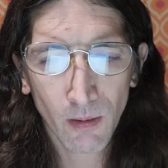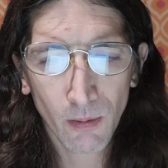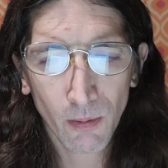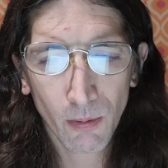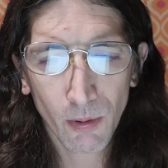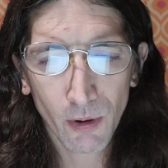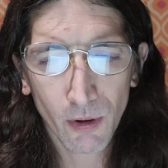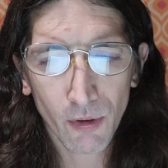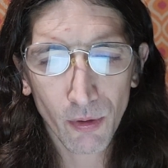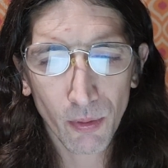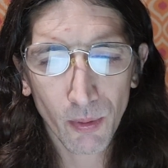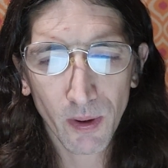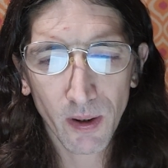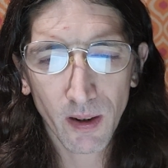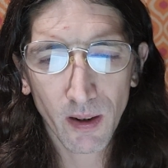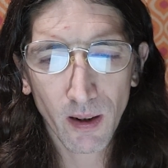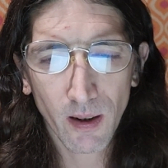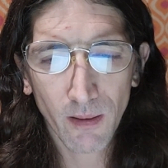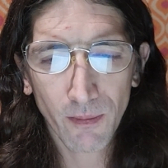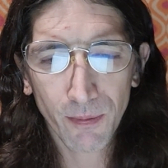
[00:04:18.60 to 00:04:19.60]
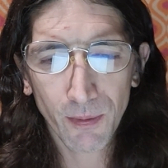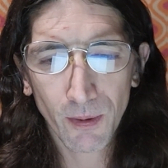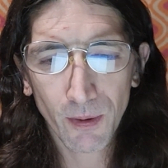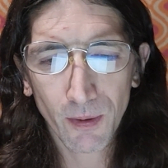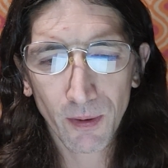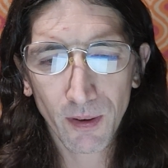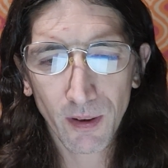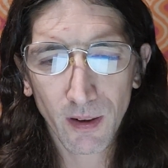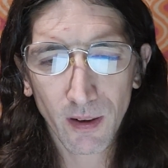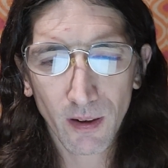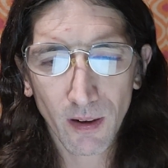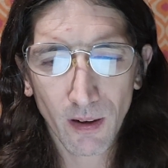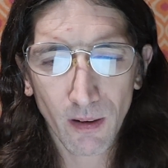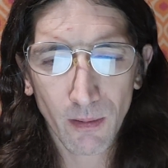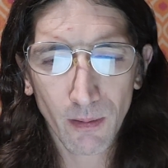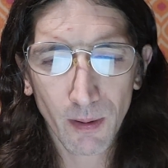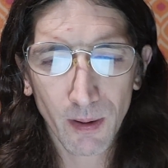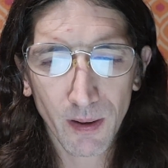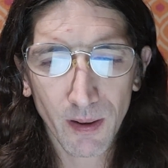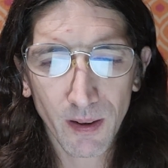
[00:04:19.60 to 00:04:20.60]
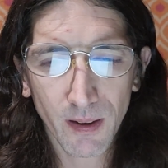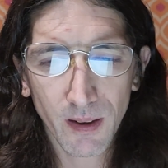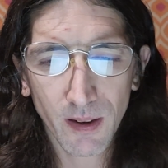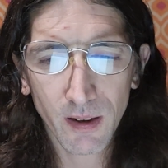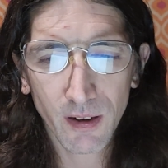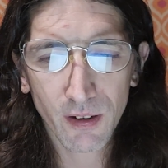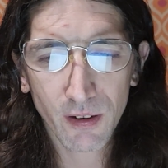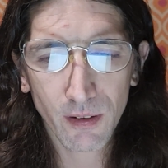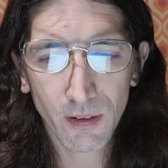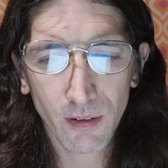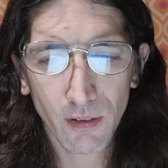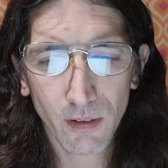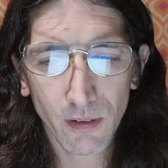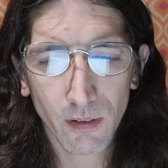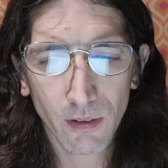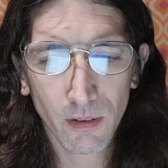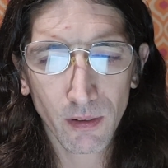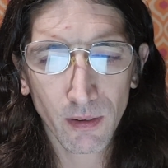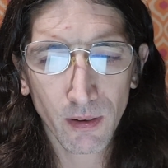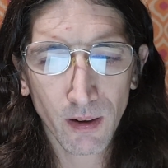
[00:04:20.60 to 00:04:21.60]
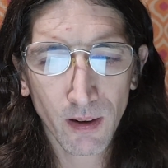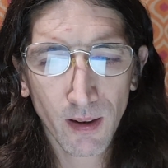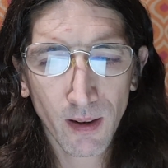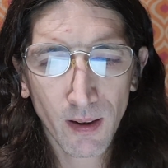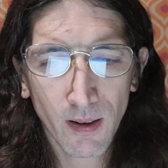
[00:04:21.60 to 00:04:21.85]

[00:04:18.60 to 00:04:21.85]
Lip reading: which we covered in our initial